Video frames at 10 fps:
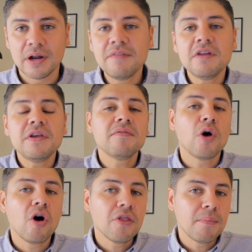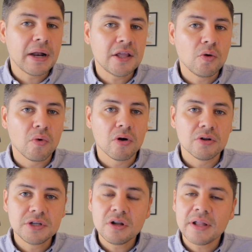Even if you have all the money in the
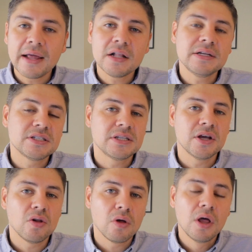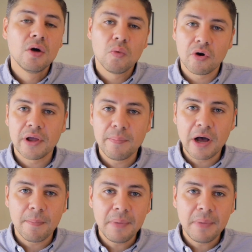world, you'll likely still worry about